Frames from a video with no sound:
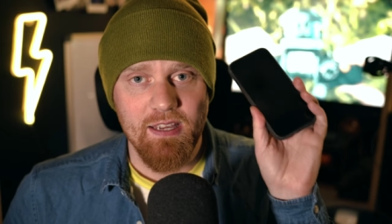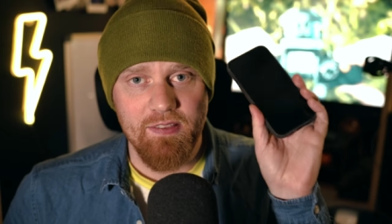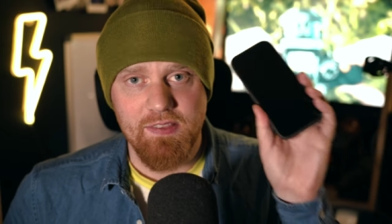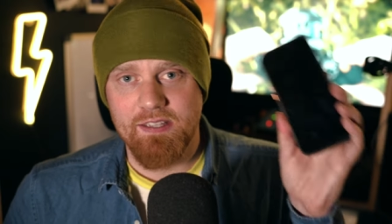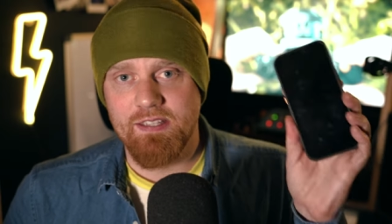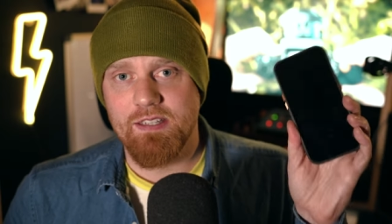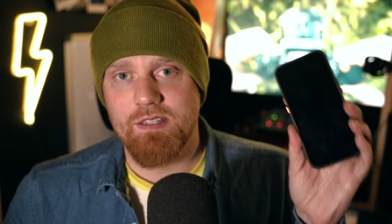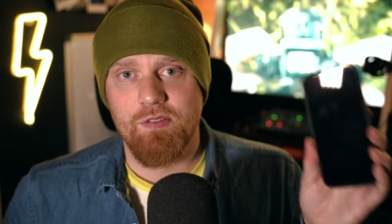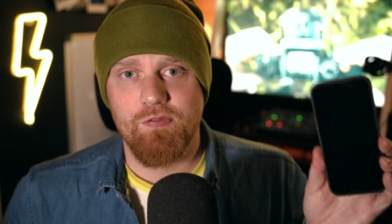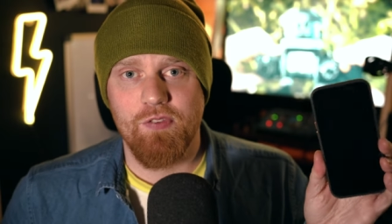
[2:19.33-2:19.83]

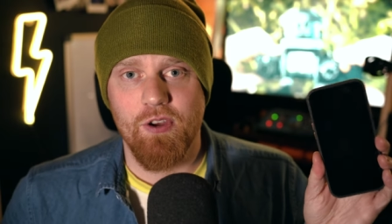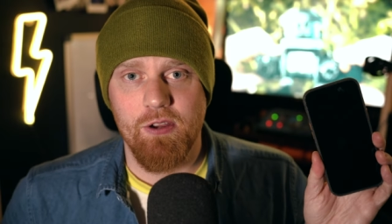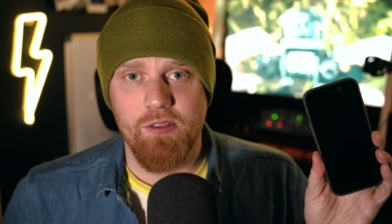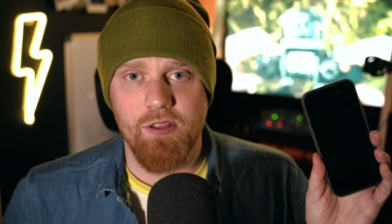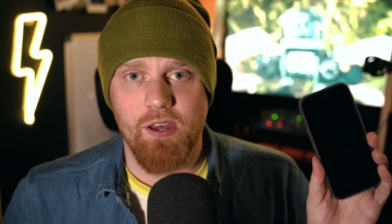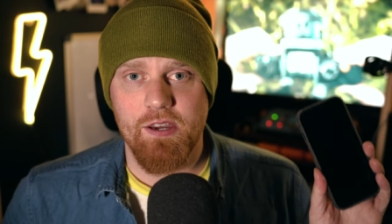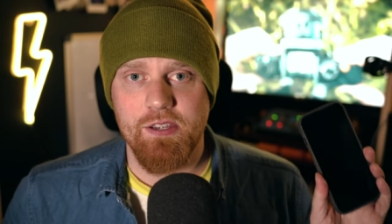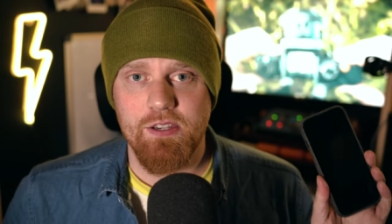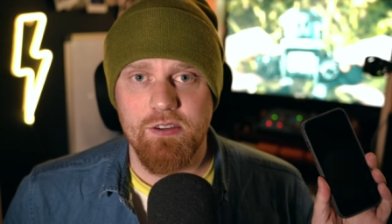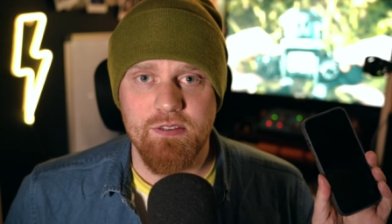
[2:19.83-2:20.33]
This is the phone
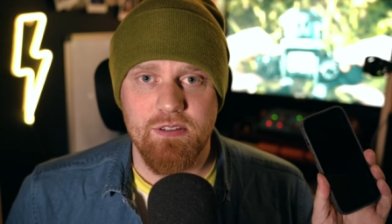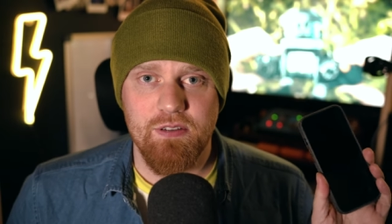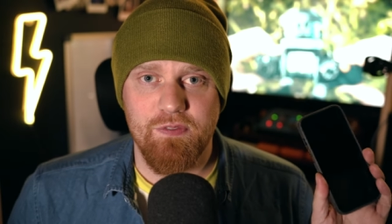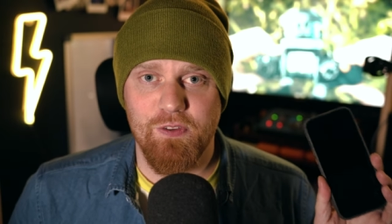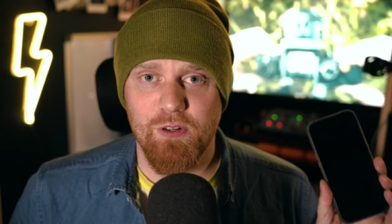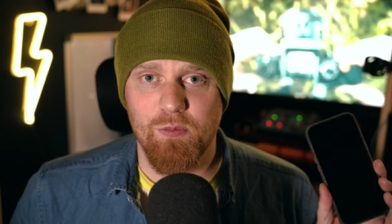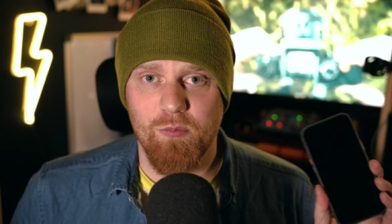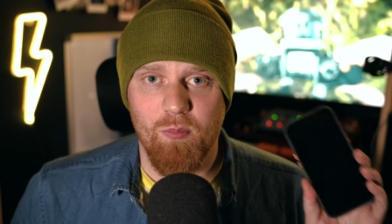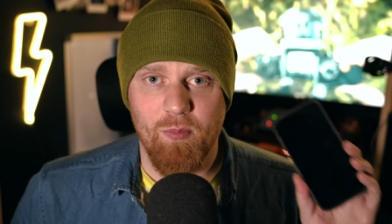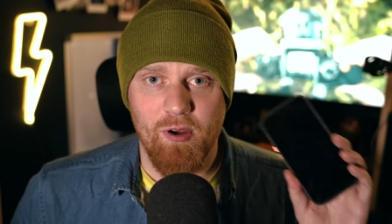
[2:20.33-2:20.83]
that I use to
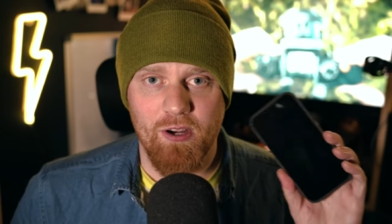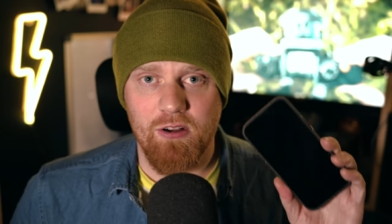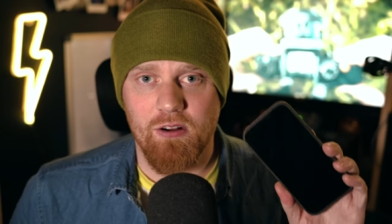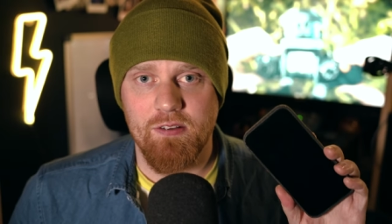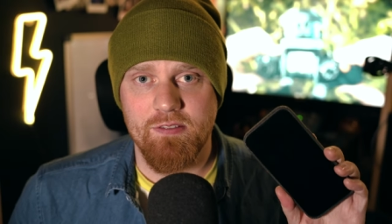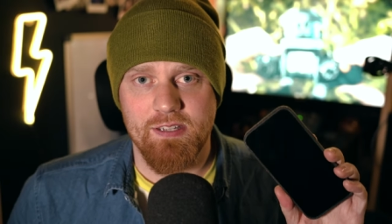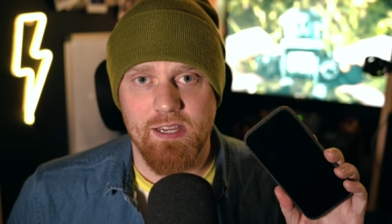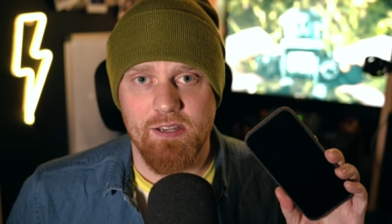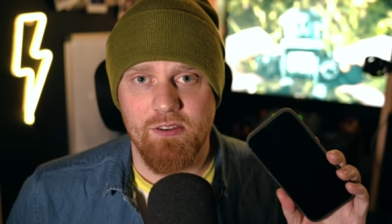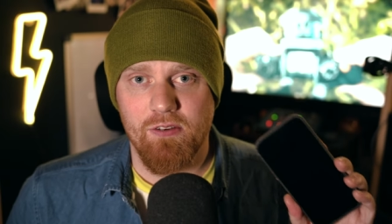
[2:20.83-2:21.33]
film all my
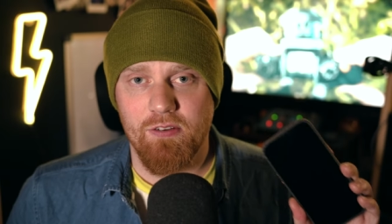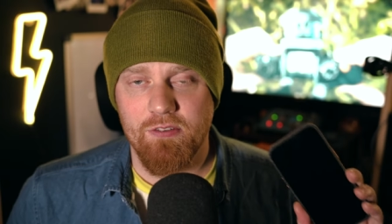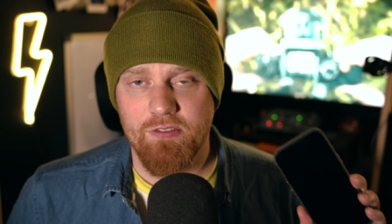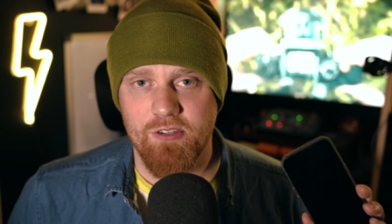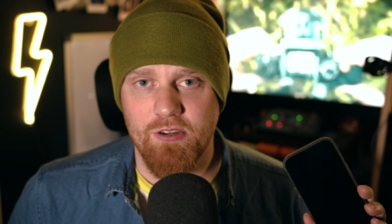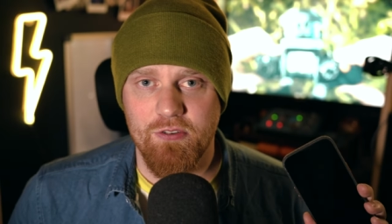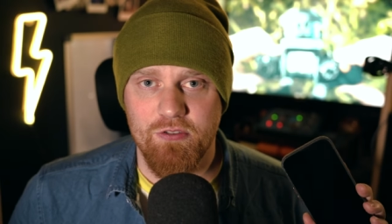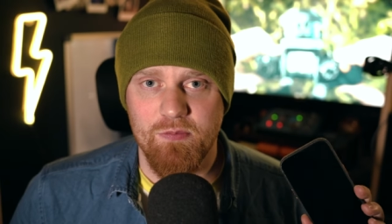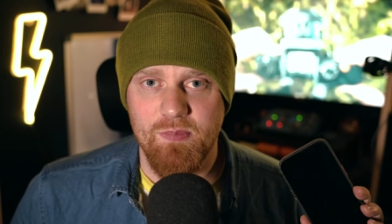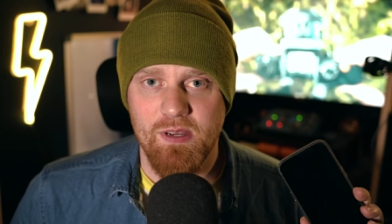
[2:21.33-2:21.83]
content on
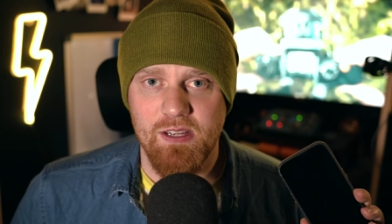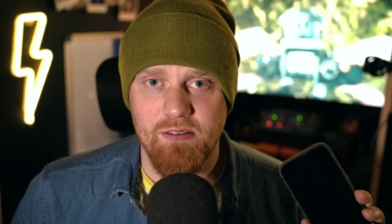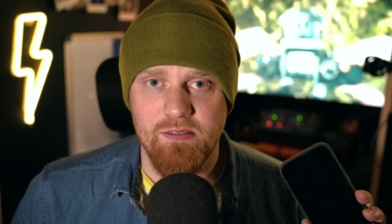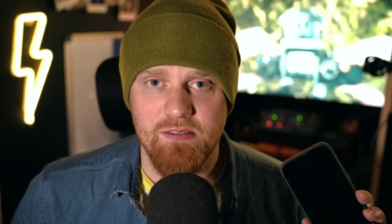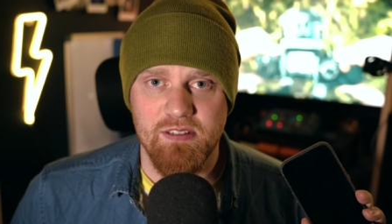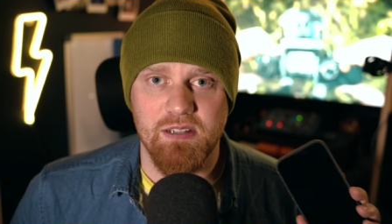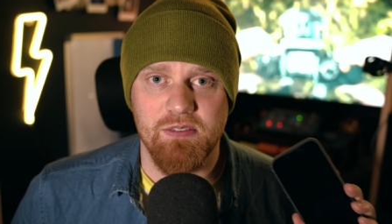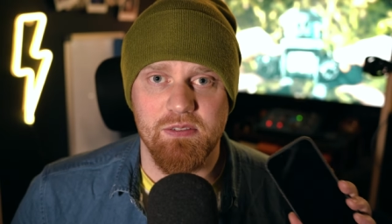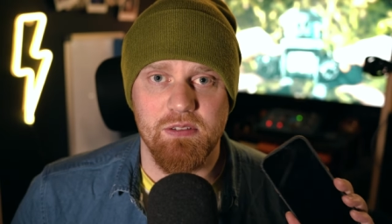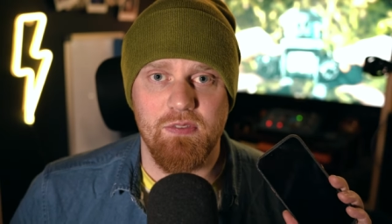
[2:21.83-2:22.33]
social media and stuff.